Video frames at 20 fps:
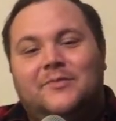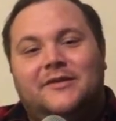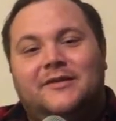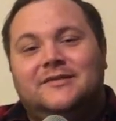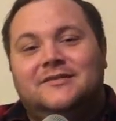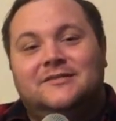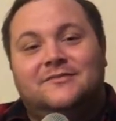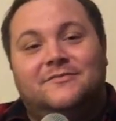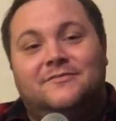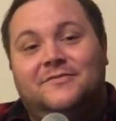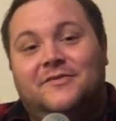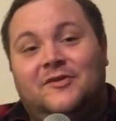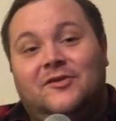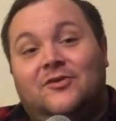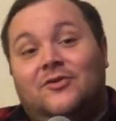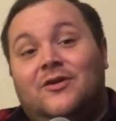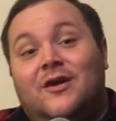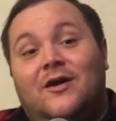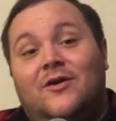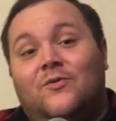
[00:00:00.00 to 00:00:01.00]
this and
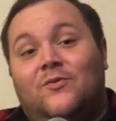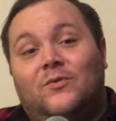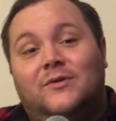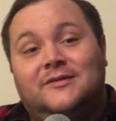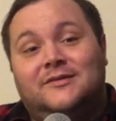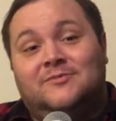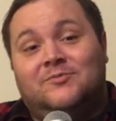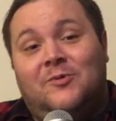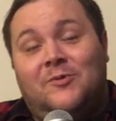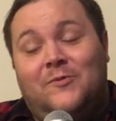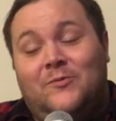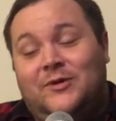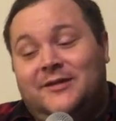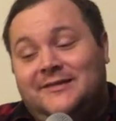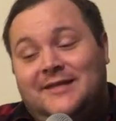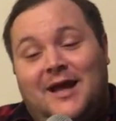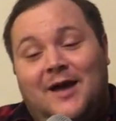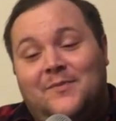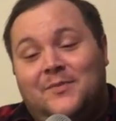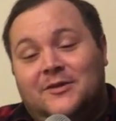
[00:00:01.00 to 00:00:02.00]
figure out
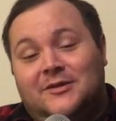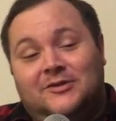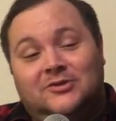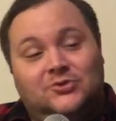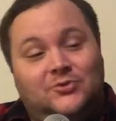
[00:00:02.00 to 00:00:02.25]
what's happening.